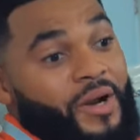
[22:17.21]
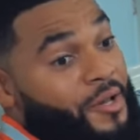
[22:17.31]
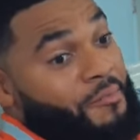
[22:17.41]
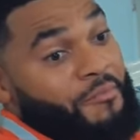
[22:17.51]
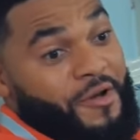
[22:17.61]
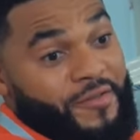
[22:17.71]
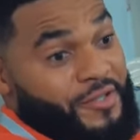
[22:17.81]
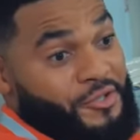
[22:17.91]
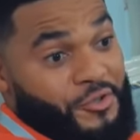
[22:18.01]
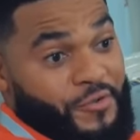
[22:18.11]
Well,
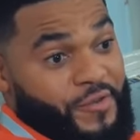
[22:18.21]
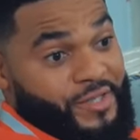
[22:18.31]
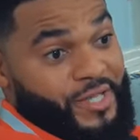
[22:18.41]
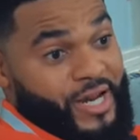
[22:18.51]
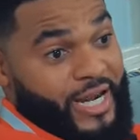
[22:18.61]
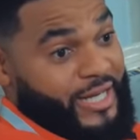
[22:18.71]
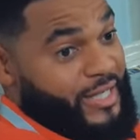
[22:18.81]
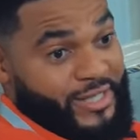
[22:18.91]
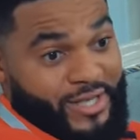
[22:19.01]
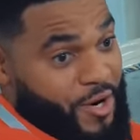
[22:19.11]
Mother, the truth is that I
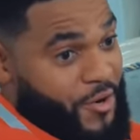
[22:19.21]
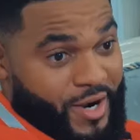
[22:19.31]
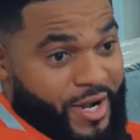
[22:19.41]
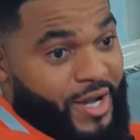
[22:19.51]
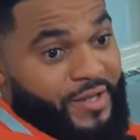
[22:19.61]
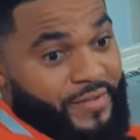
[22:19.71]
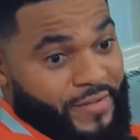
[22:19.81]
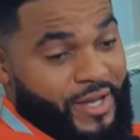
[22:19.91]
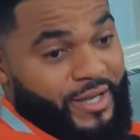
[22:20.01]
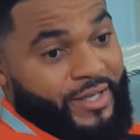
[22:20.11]
didn't tell her
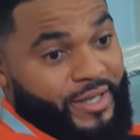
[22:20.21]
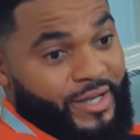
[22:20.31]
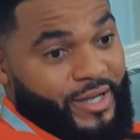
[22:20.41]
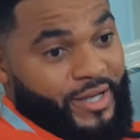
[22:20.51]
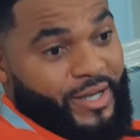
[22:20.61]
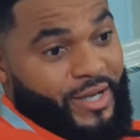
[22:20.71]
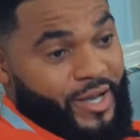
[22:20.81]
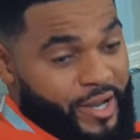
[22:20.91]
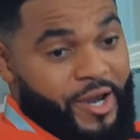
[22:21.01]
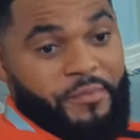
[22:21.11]
that
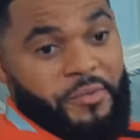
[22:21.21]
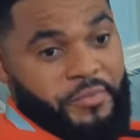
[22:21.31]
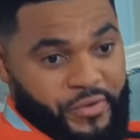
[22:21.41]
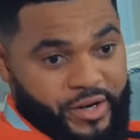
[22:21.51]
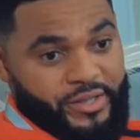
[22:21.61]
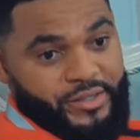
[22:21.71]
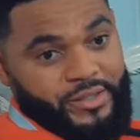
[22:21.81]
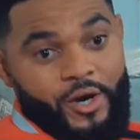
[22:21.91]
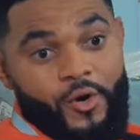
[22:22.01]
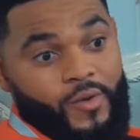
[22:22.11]
I am a
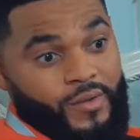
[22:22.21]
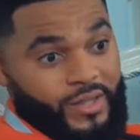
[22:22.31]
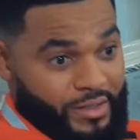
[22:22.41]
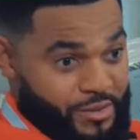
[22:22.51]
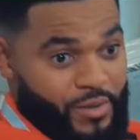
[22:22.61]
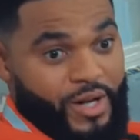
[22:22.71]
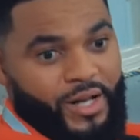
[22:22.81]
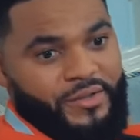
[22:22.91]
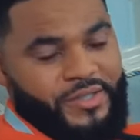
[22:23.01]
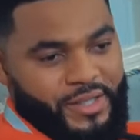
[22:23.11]
prince all these
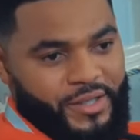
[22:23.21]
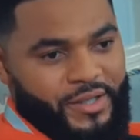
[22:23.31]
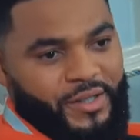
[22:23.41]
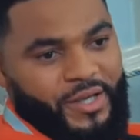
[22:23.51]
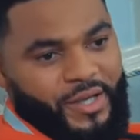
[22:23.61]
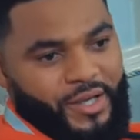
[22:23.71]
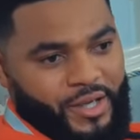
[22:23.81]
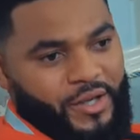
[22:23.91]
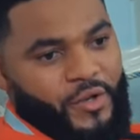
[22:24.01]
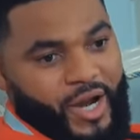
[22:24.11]
while till
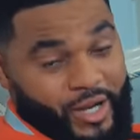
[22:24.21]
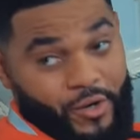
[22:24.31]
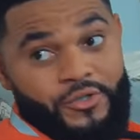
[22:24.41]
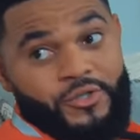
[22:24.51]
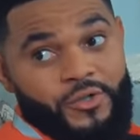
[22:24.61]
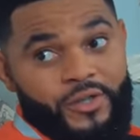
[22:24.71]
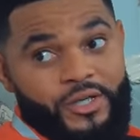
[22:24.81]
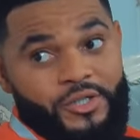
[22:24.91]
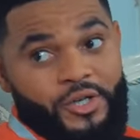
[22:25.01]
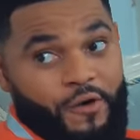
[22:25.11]
you know, I got to know
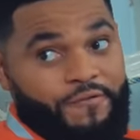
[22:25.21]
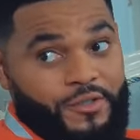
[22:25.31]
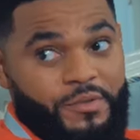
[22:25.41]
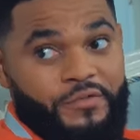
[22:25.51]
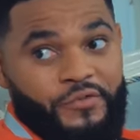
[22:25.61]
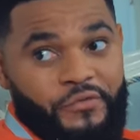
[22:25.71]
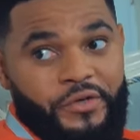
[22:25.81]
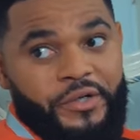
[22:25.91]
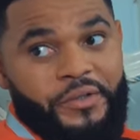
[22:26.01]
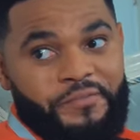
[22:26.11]
that she loves me for
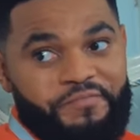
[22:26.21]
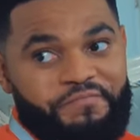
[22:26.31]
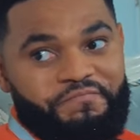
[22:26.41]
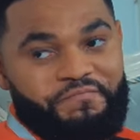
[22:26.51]
real.